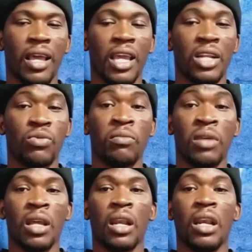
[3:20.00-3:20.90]
it would
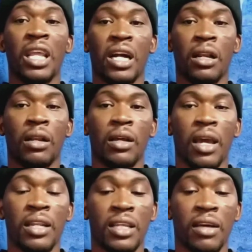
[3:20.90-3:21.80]
be lickle
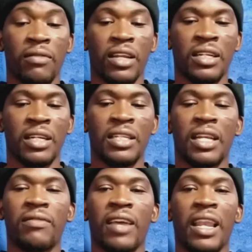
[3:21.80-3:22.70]
instead of little.
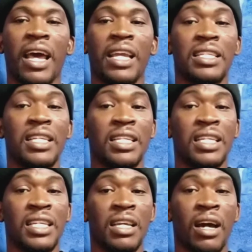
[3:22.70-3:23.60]
Instead of
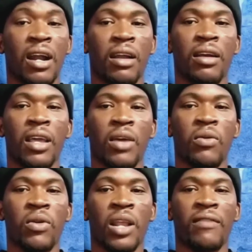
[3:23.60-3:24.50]
L-I-T-T-E-R,
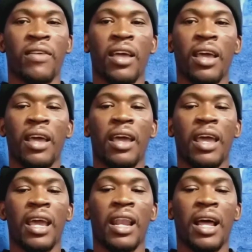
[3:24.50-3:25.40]
we would have
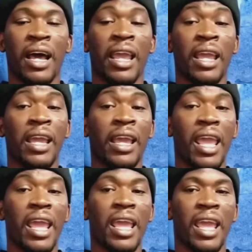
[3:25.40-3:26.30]

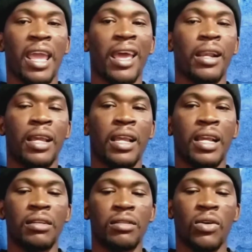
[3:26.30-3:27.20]

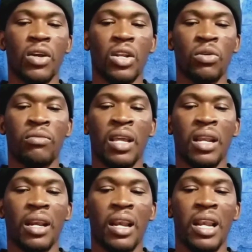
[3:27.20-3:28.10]
L-I-K-K-L-E. So it would be
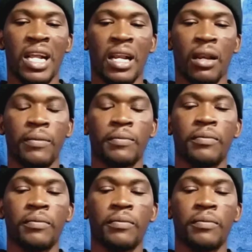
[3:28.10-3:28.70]
lickle.